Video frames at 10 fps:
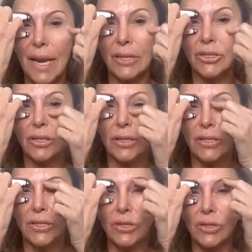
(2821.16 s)
actually
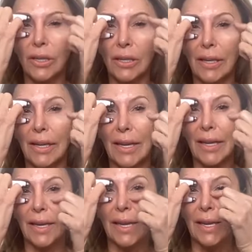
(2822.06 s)

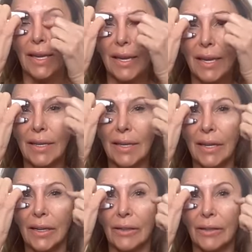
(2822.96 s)
circulating in
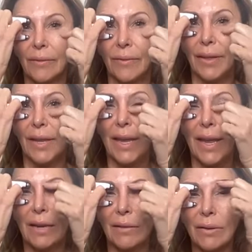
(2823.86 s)
here.
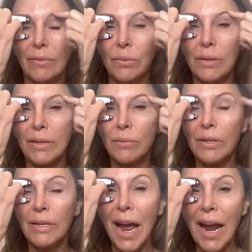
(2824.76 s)
And we're
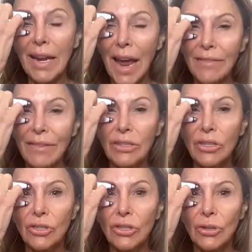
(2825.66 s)
not having
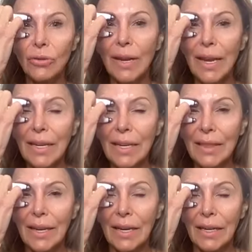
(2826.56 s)
to do
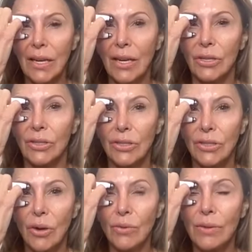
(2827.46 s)
anything to
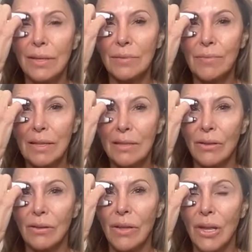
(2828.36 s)
tone this
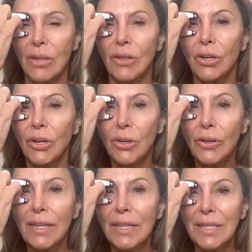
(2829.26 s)
muscle. The
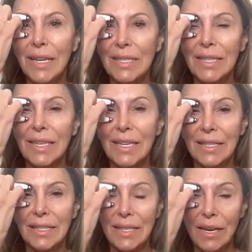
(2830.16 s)
current does it
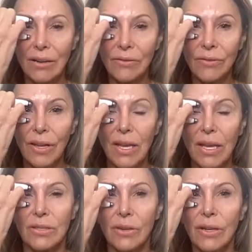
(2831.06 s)
itself.
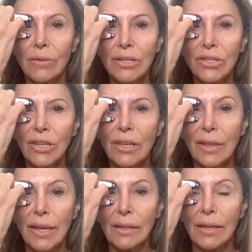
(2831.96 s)
So I don't want you to
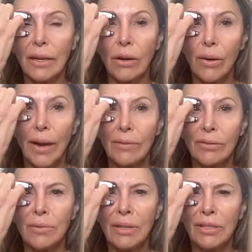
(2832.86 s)
think like, oh, I have
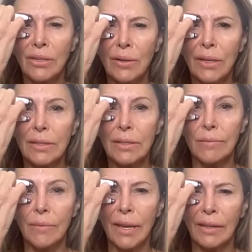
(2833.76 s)
to be doing
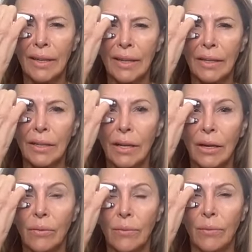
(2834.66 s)
something like,
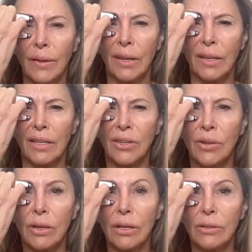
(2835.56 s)
you
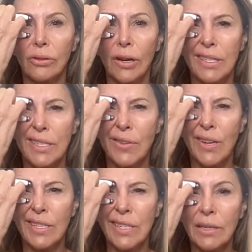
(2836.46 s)
could try
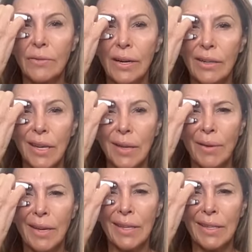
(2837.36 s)
squeezing around it,
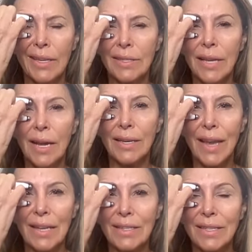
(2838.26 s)
but it's not
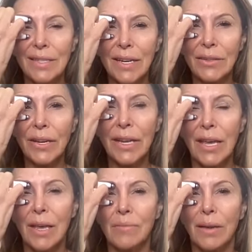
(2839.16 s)
necessary
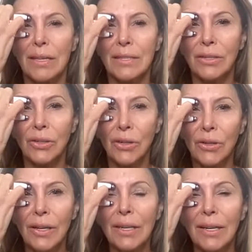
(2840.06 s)
because the
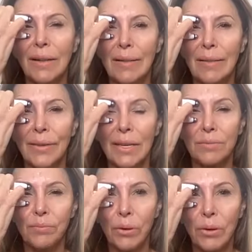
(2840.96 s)
current is
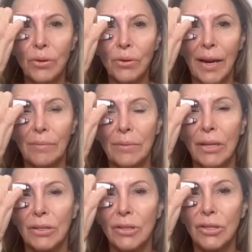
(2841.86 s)
programmed
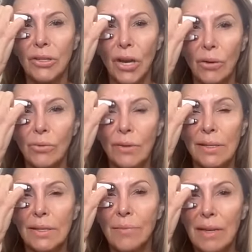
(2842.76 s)
to tone
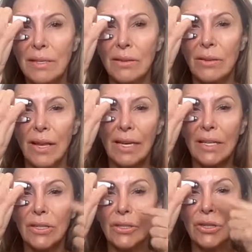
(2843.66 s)
this muscle and
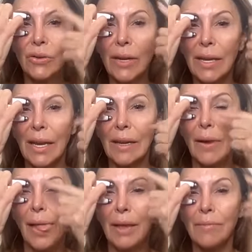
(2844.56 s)
it's doing it
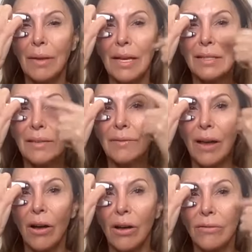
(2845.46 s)
because of
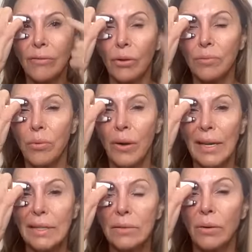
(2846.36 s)
all 4
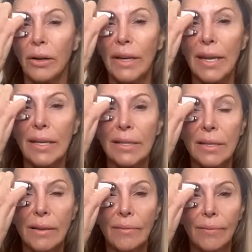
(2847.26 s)
points where it
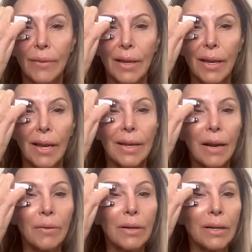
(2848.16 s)
is.
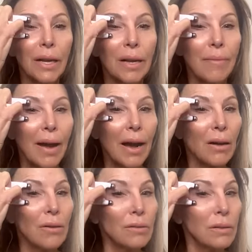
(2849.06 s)
Now we're going to come
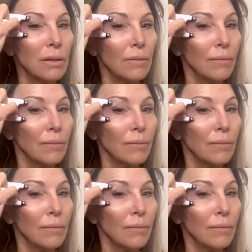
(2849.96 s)
out